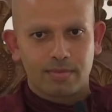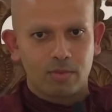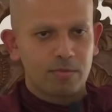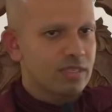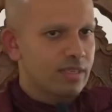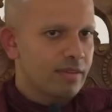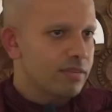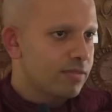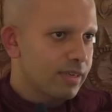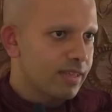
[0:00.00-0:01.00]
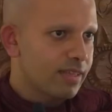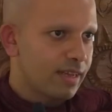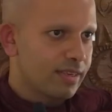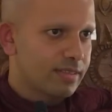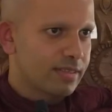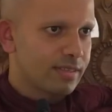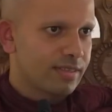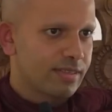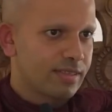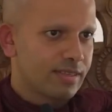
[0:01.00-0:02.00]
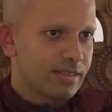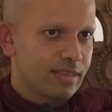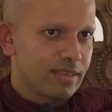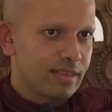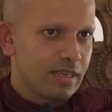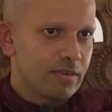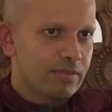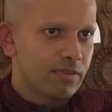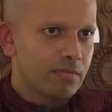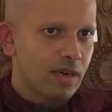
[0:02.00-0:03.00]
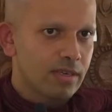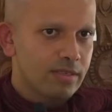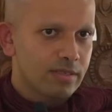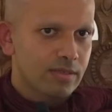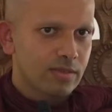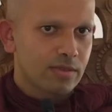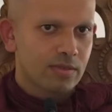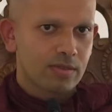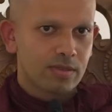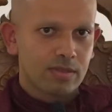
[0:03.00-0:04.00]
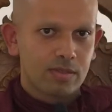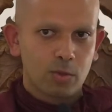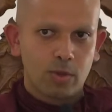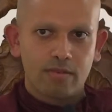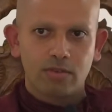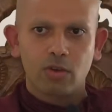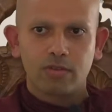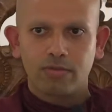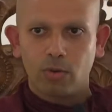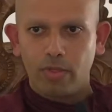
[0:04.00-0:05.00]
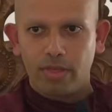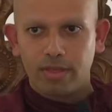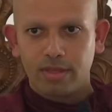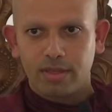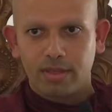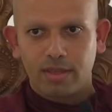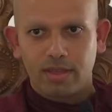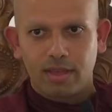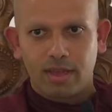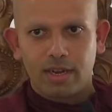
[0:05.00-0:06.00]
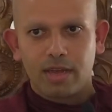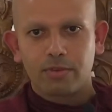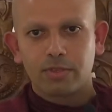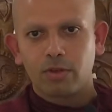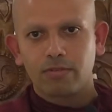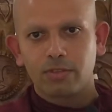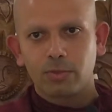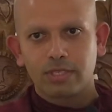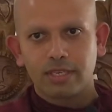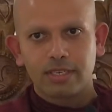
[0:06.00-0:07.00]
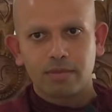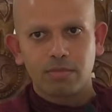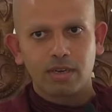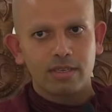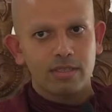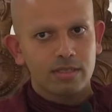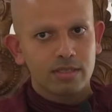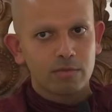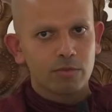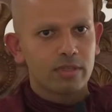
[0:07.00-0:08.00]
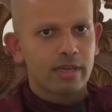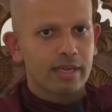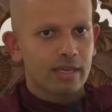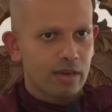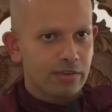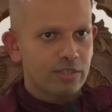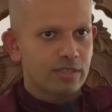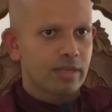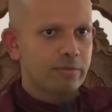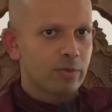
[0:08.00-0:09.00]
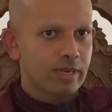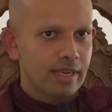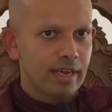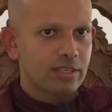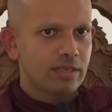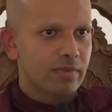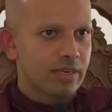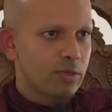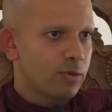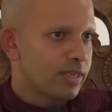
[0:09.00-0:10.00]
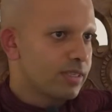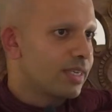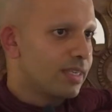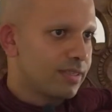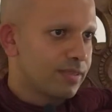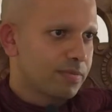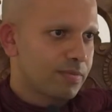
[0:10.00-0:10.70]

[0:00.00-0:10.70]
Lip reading: You must never forget that. Even for monks who have gone forth and have resolved to attain Nibbana, the Buddha encourages them to engage in meritorious deeds.